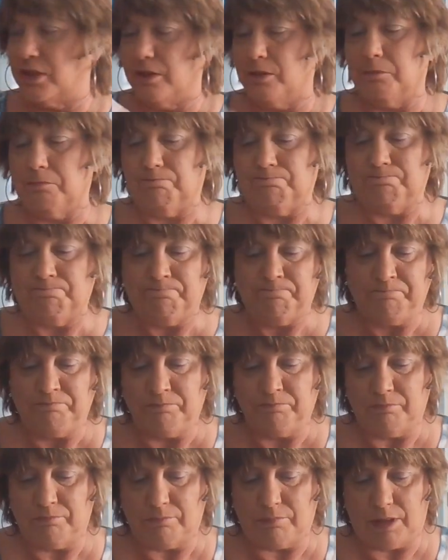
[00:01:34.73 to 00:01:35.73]
So,
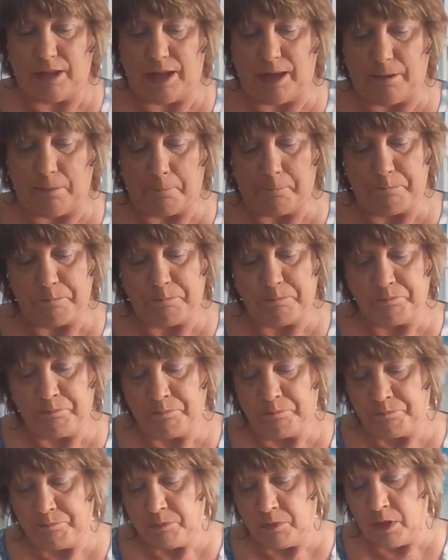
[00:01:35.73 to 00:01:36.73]
yeah.
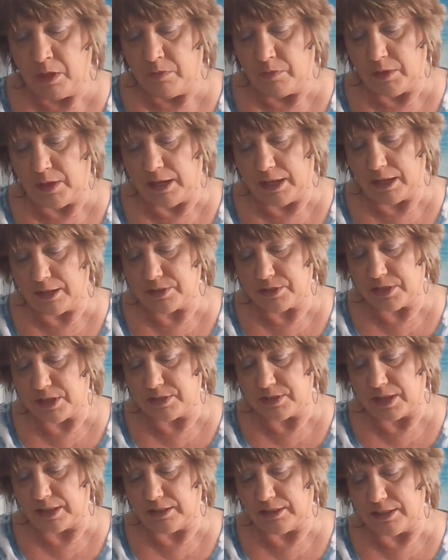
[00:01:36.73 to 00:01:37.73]
The next
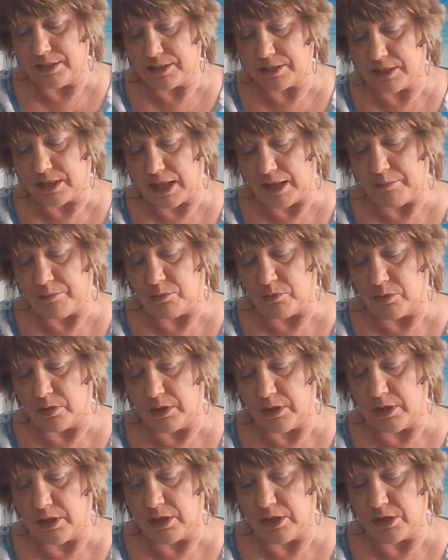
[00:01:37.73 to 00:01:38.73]
is a Liz
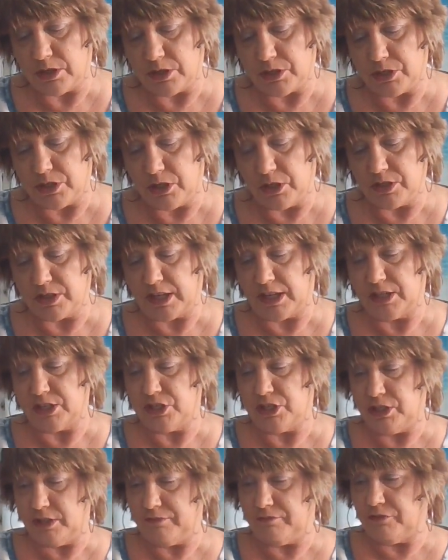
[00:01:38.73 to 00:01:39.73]
Claiborne, looks like a
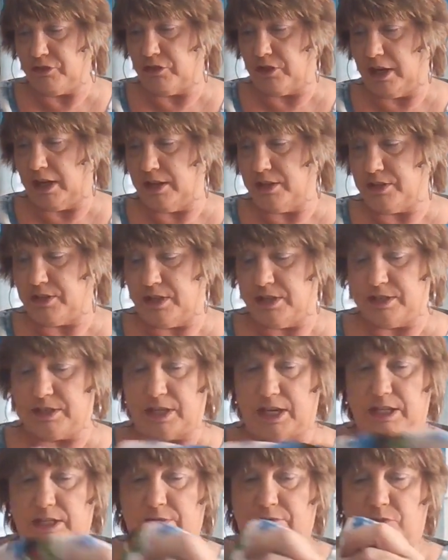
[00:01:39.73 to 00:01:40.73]
shift dress, is
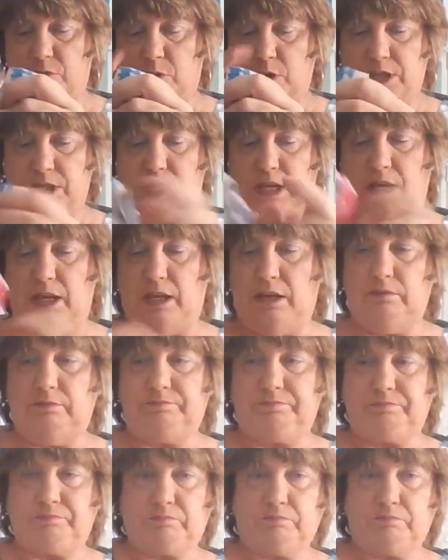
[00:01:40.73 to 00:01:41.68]
size 14.